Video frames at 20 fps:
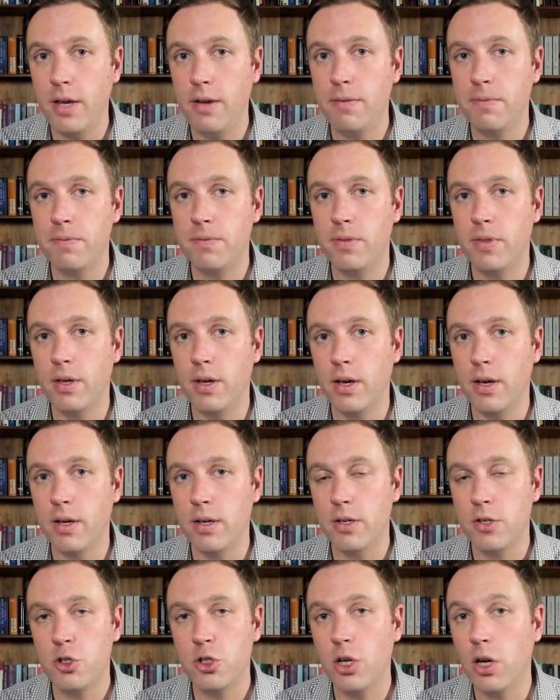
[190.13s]
if
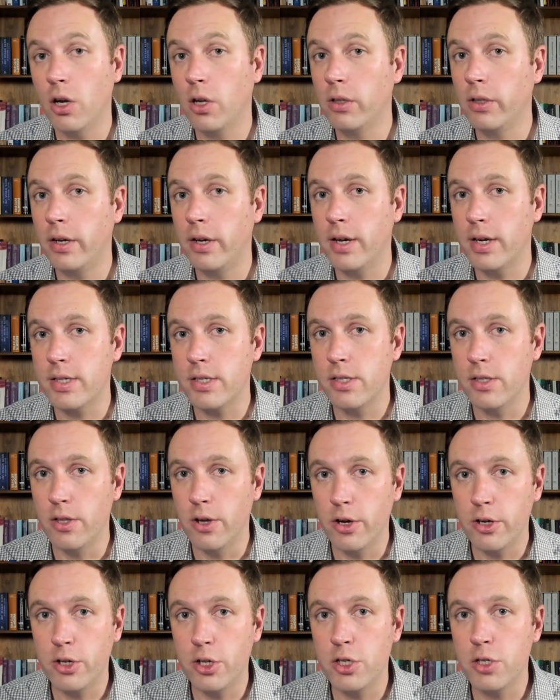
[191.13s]
the shareholder does
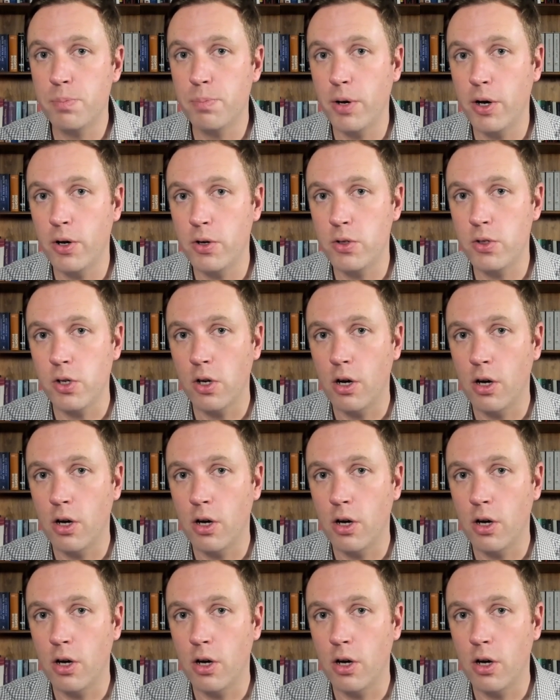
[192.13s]
not dispose